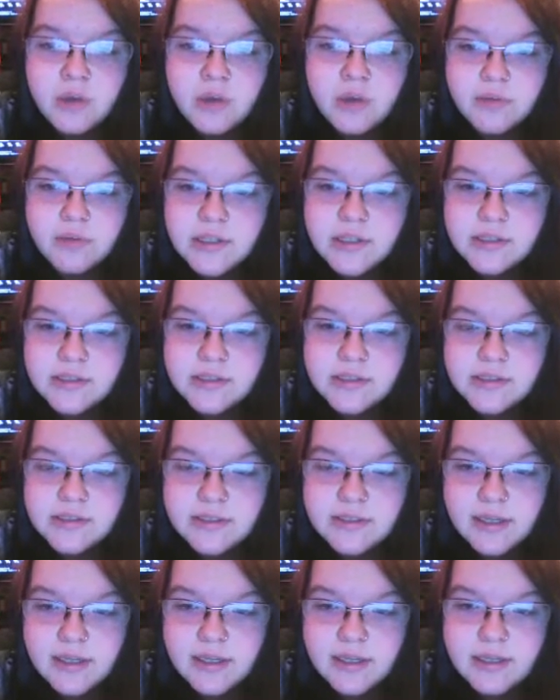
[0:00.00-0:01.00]
For instance,
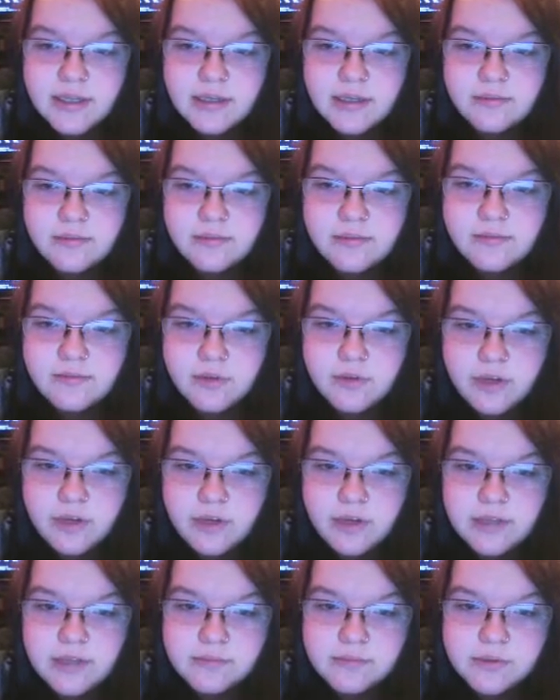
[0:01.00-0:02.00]
the idea of fear
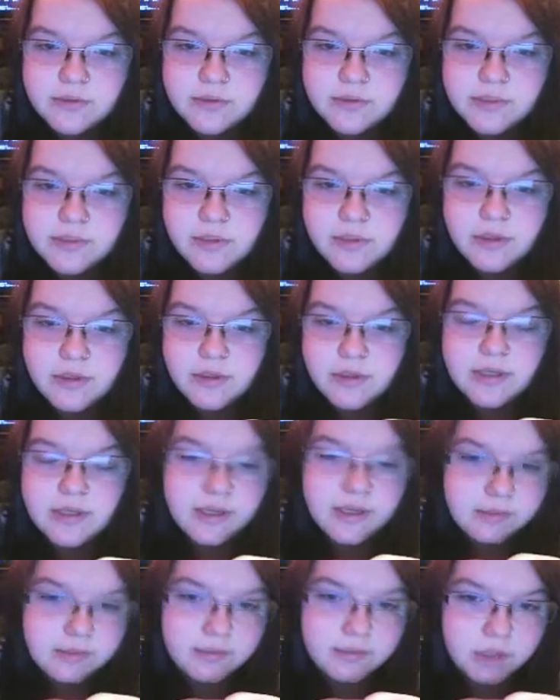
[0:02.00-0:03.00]
gas first appeared in
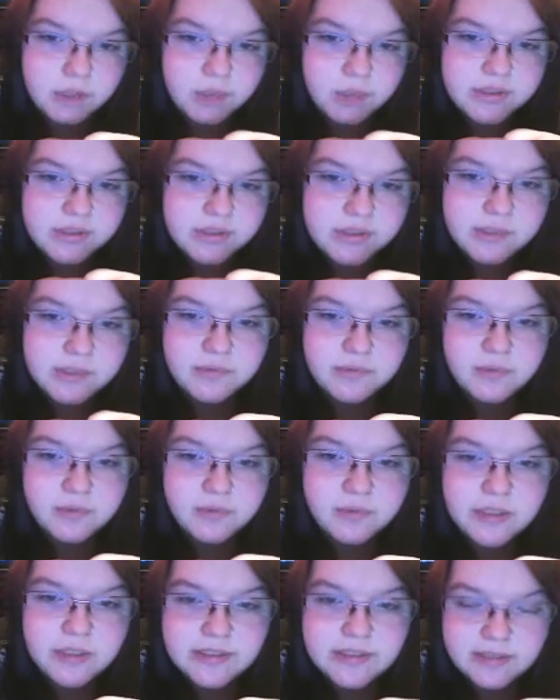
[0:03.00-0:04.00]
Detective Comics number
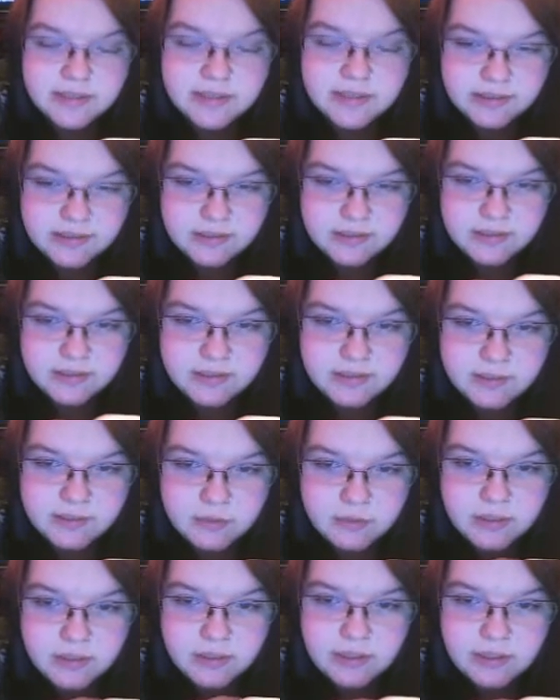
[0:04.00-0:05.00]
46 in
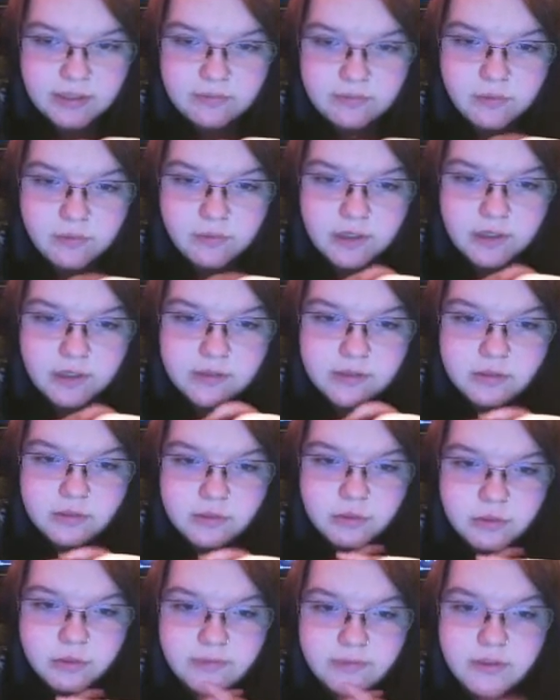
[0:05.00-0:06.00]
December 1940 in a
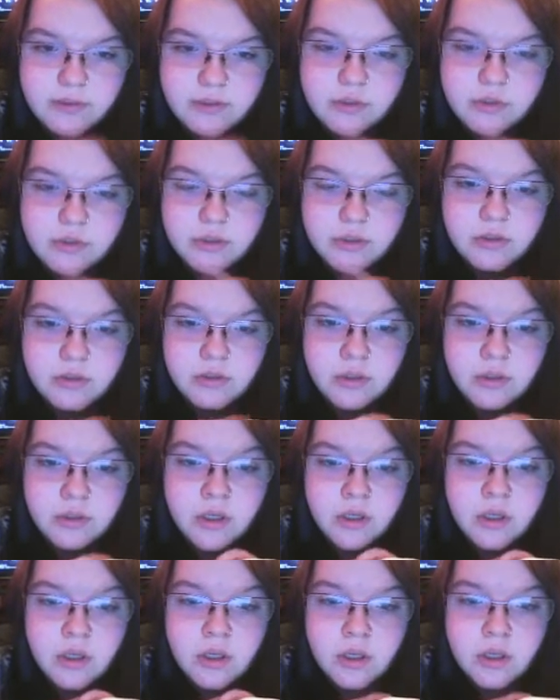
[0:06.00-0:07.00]
story featuring
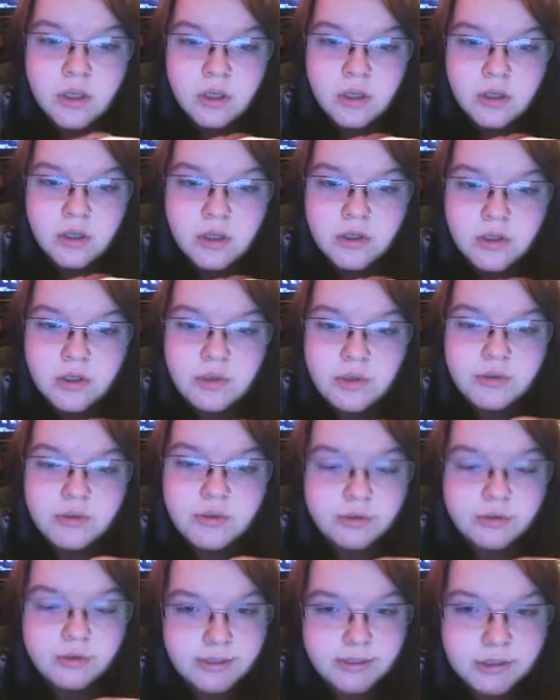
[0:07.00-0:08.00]
Hugo
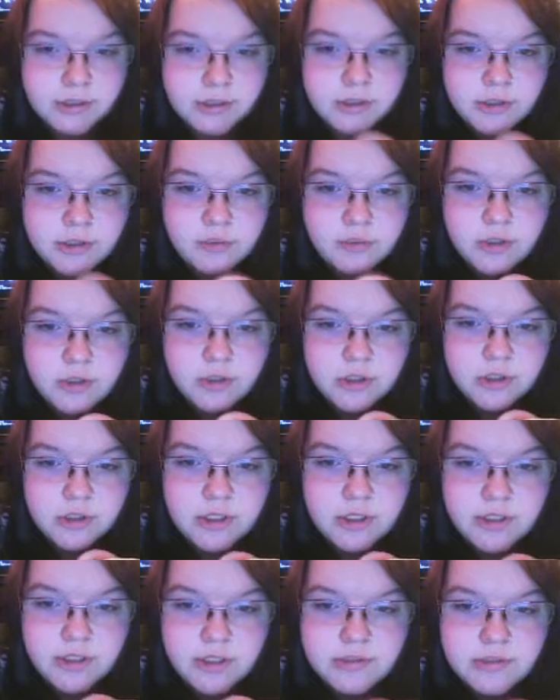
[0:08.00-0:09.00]
Strange, in which
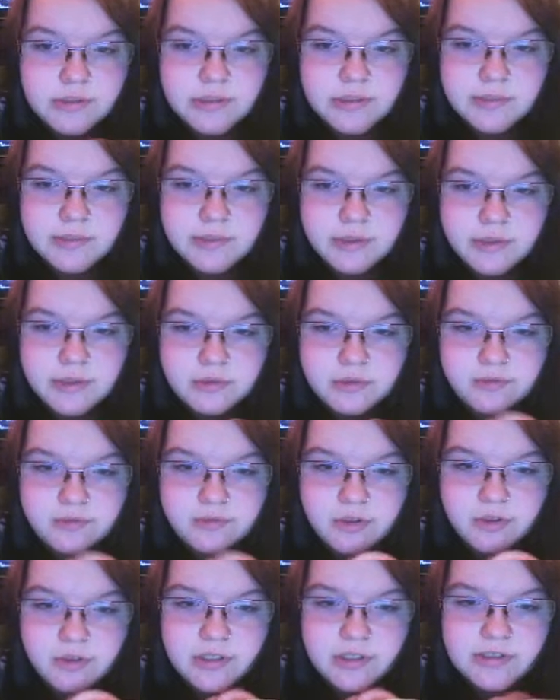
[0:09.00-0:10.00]
he uses a special
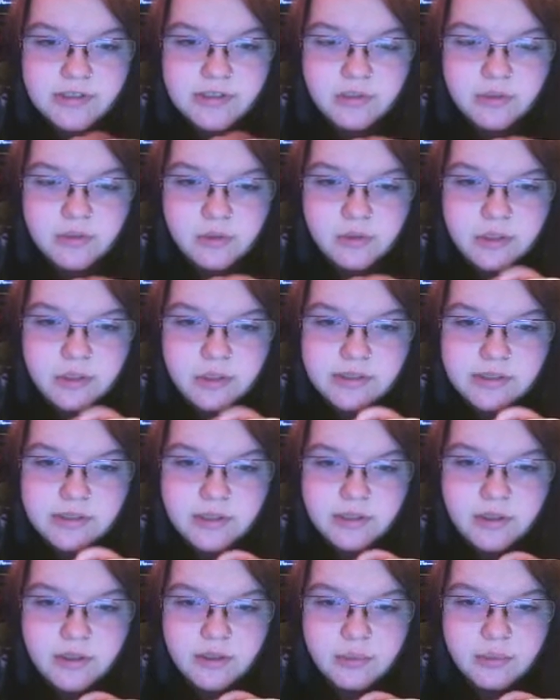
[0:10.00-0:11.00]
fear dust in order to
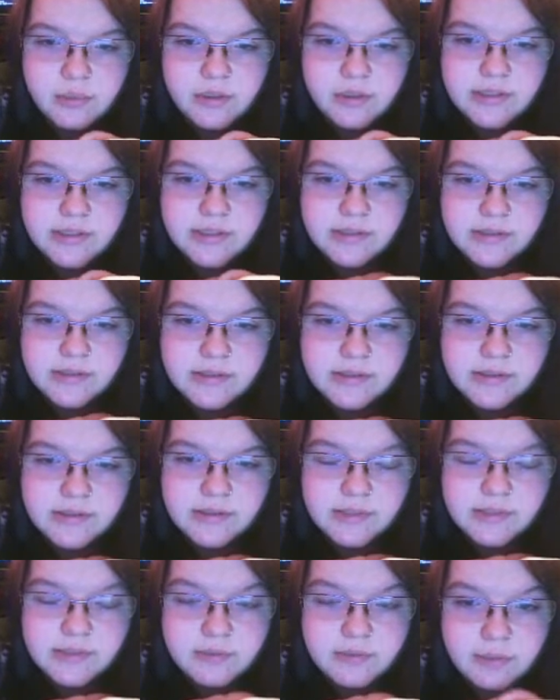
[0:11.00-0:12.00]
scare the police and
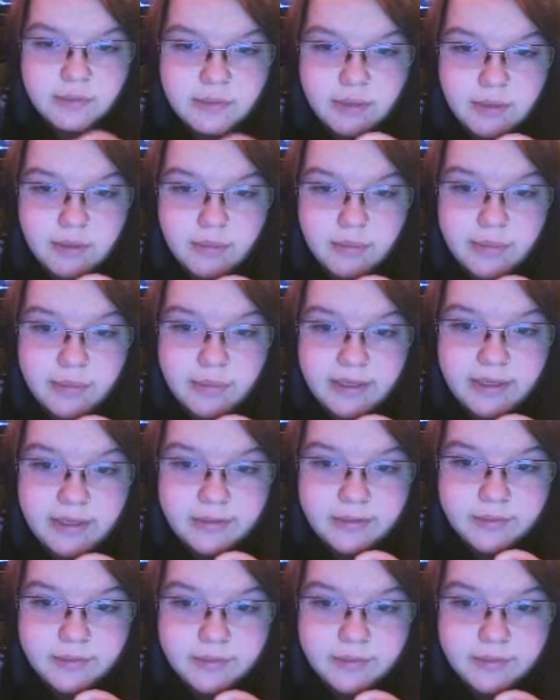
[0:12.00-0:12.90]
successfully rob a bank